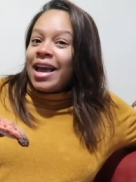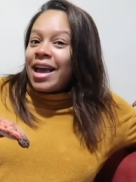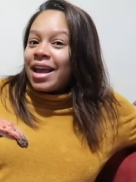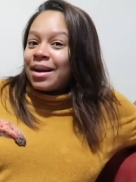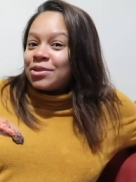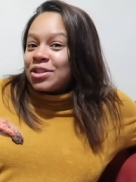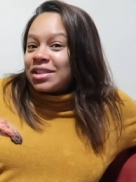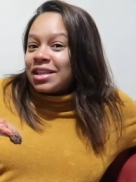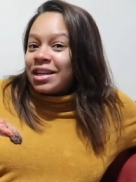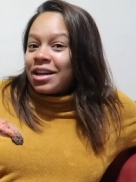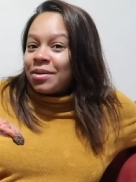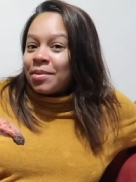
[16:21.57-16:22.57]
and I'm just
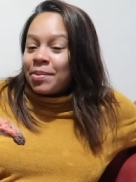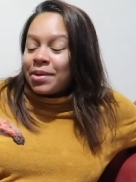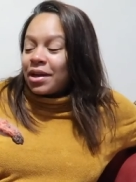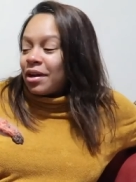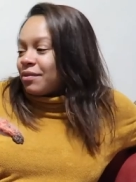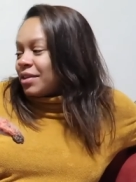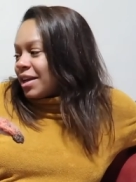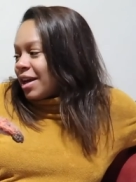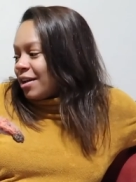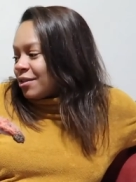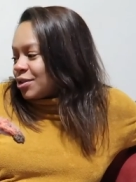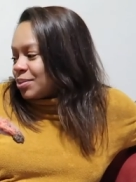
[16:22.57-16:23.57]
sitting here on my big comfy
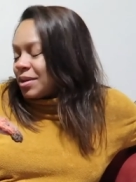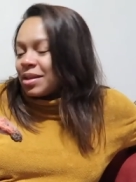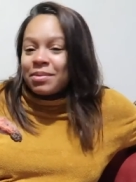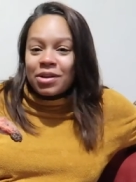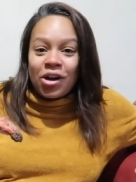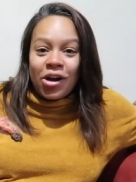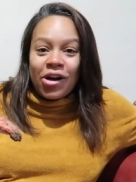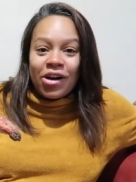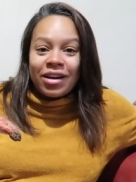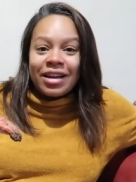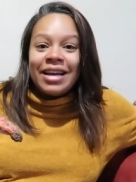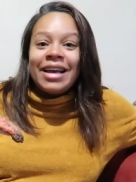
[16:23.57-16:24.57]
couch with my
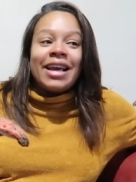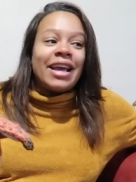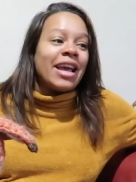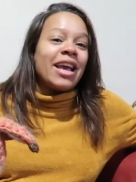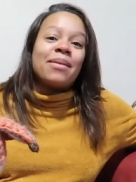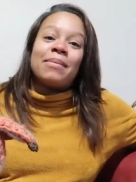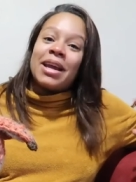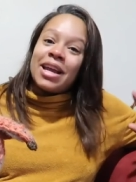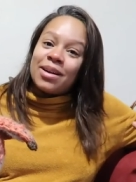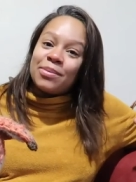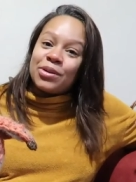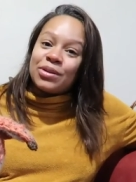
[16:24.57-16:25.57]
dog and my
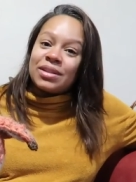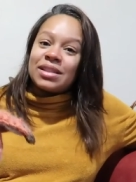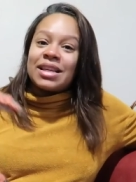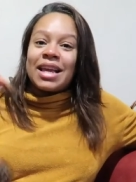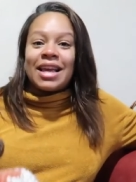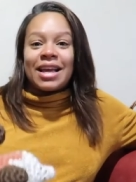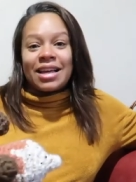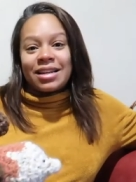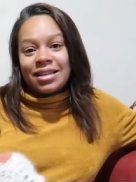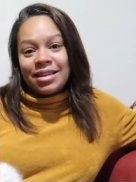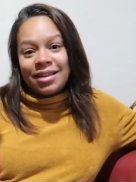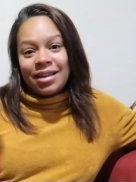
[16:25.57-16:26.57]
animals
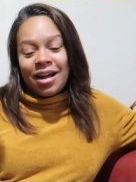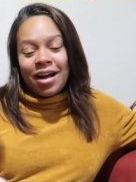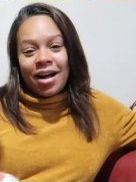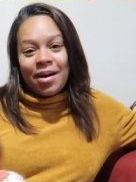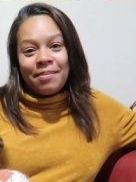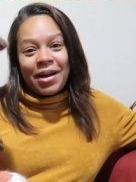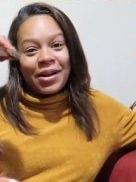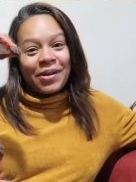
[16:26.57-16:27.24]
and my